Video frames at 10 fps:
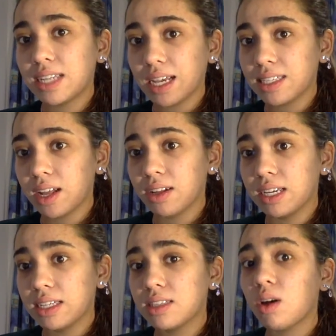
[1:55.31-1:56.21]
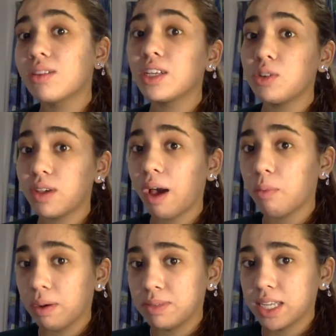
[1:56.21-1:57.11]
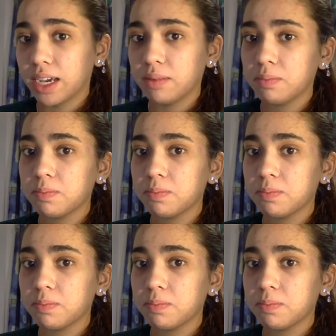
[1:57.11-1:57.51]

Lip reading: decile is on the UCAT website.